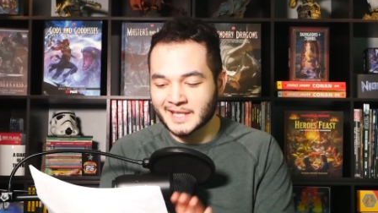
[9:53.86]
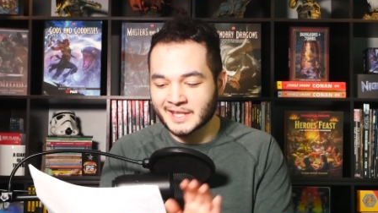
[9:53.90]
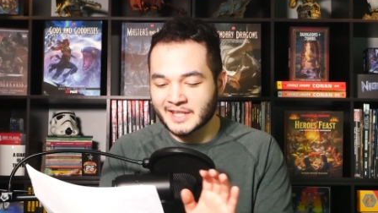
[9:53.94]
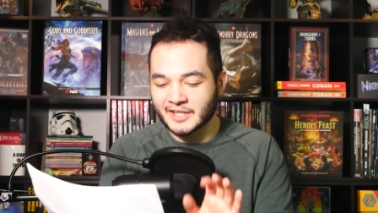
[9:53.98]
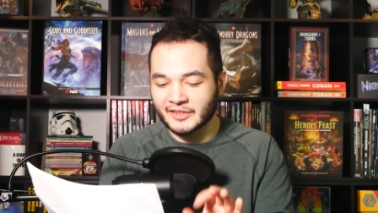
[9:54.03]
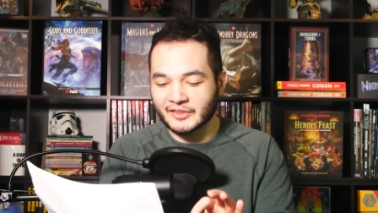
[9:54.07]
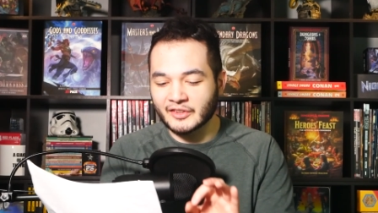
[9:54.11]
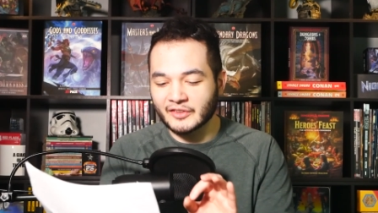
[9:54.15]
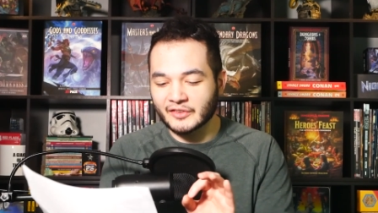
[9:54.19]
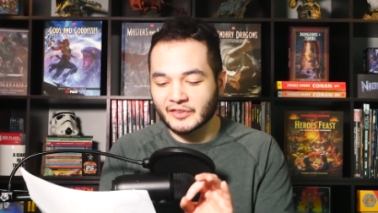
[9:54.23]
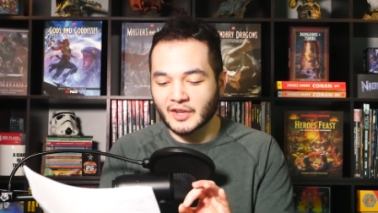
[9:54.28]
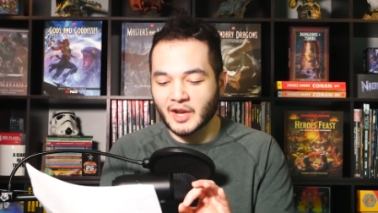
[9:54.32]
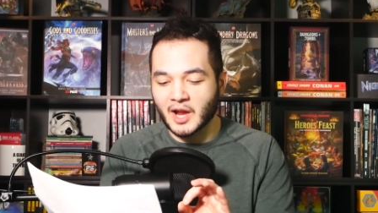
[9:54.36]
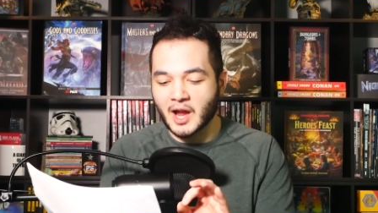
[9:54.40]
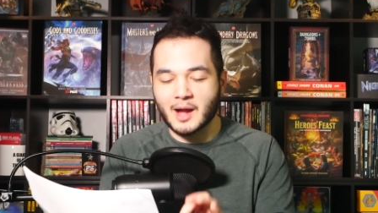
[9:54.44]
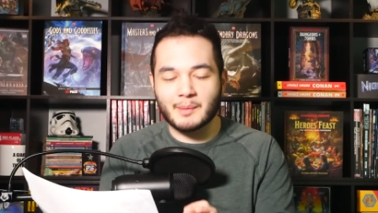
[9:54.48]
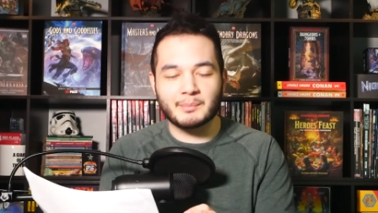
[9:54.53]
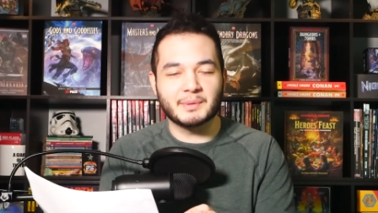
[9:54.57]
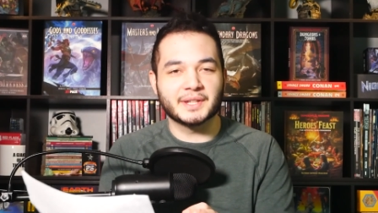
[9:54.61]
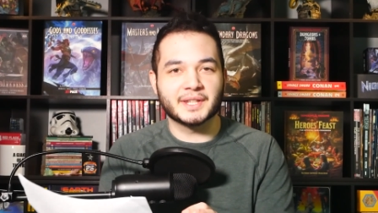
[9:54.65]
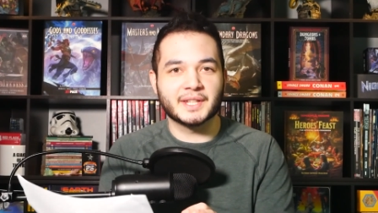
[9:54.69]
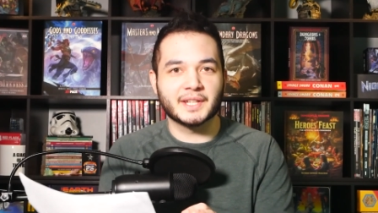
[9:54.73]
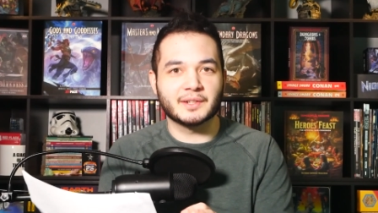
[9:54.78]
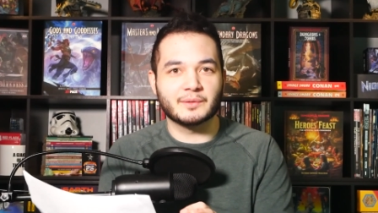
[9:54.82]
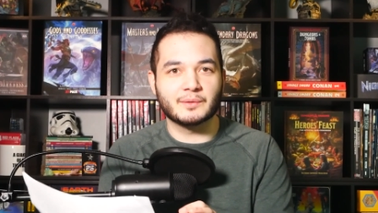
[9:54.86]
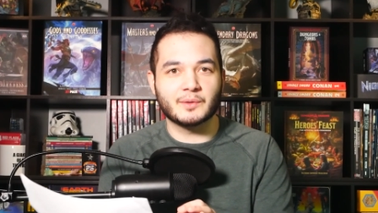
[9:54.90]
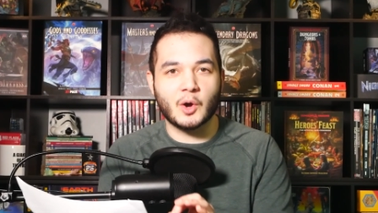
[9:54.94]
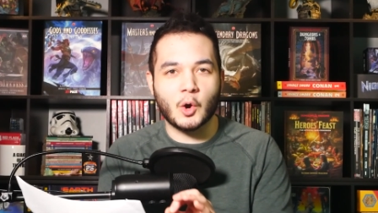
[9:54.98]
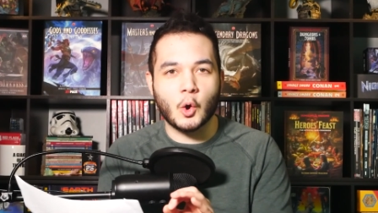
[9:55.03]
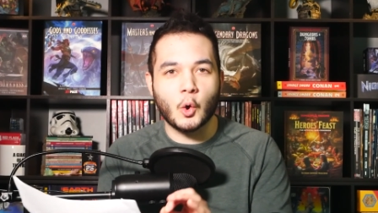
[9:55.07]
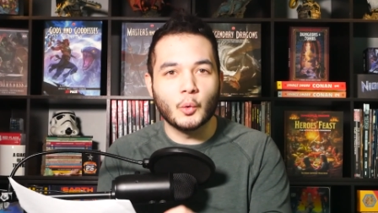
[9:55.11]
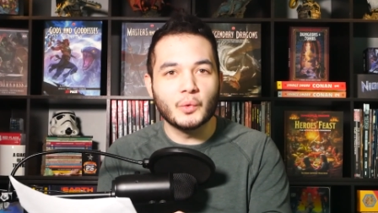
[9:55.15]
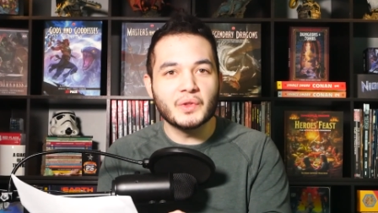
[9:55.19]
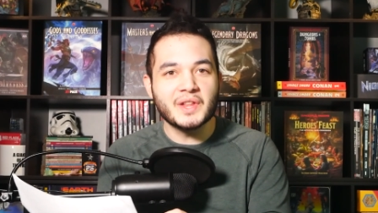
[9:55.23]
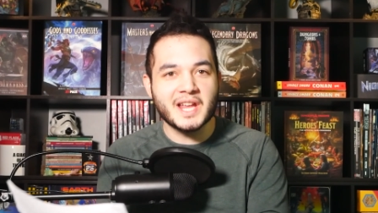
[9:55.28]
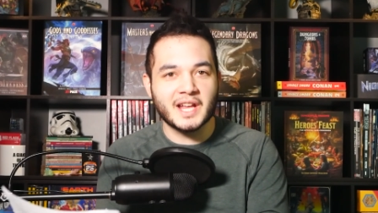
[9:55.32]
this is a comment that
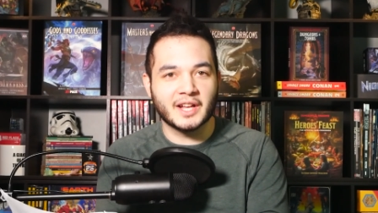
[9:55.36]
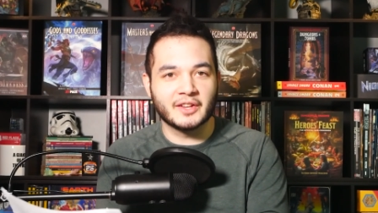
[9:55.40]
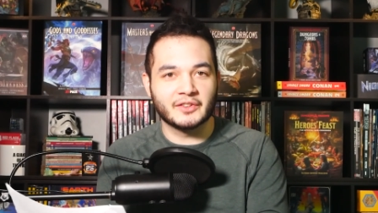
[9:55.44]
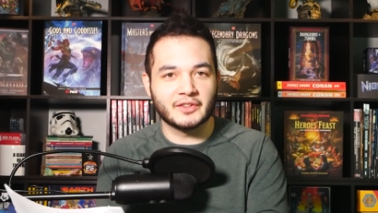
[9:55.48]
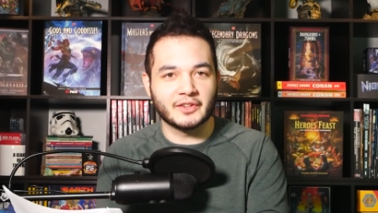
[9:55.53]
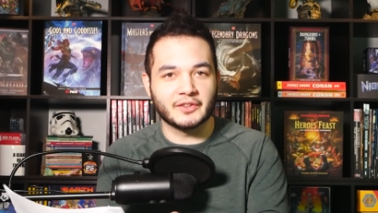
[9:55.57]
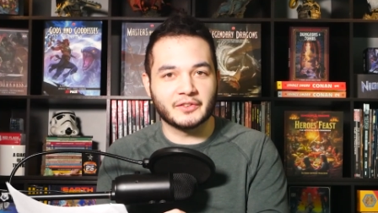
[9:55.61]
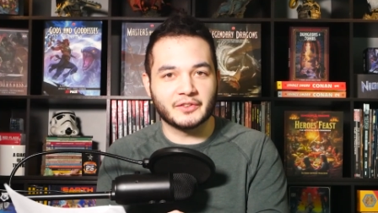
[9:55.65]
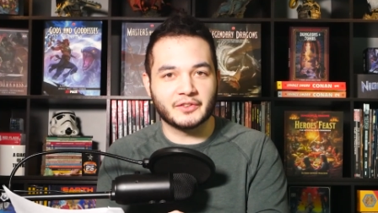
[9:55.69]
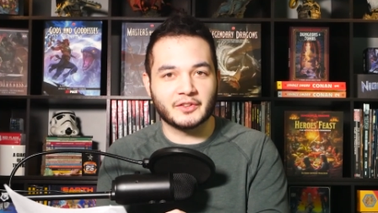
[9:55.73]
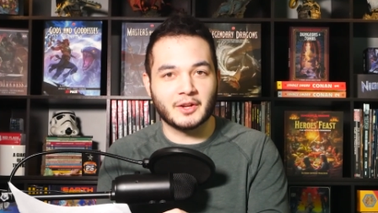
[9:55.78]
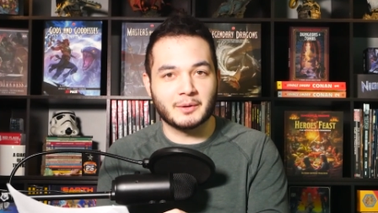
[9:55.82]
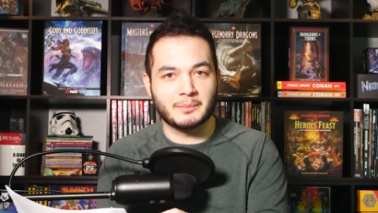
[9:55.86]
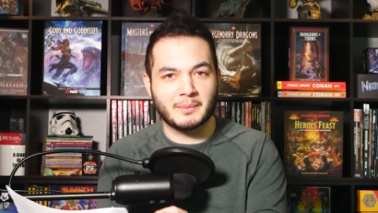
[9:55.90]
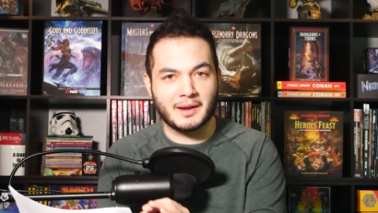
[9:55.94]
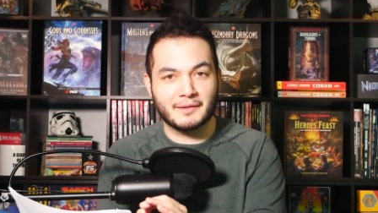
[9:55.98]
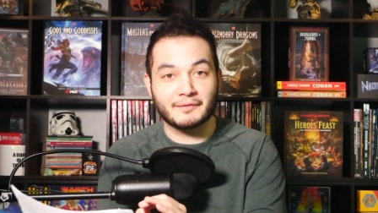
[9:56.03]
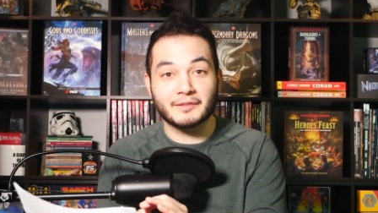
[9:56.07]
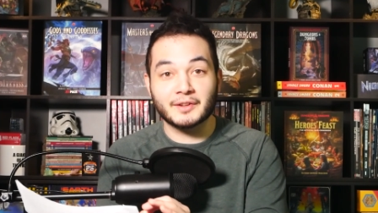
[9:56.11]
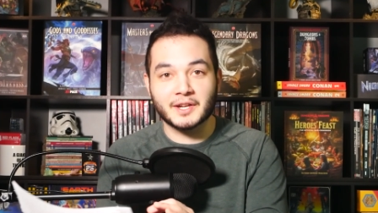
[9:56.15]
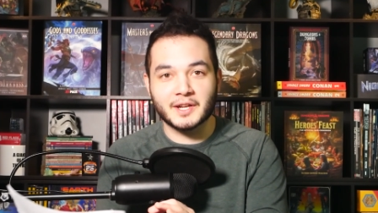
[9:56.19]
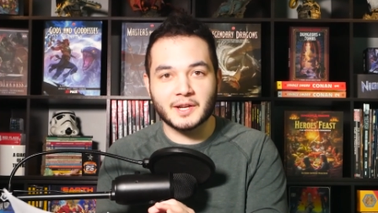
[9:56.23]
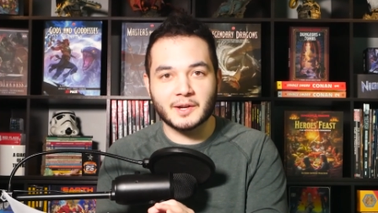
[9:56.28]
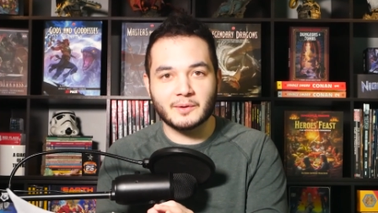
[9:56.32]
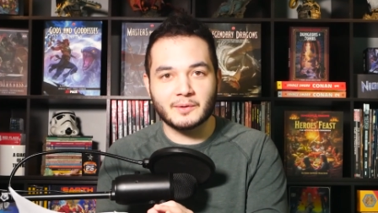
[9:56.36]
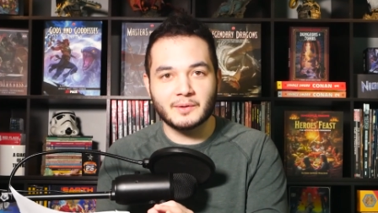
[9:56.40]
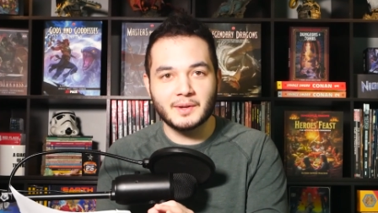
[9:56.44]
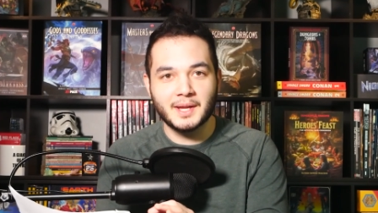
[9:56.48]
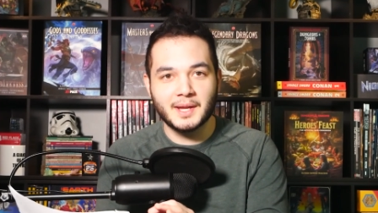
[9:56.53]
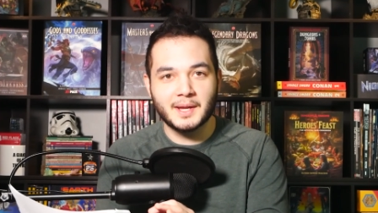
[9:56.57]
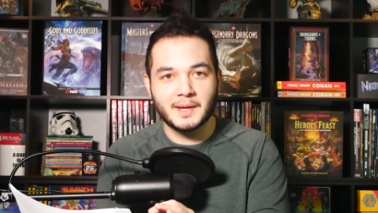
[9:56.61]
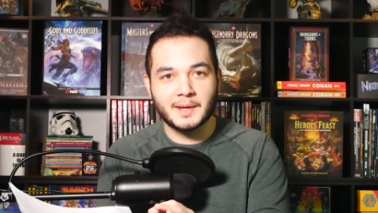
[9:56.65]
only exists on my video.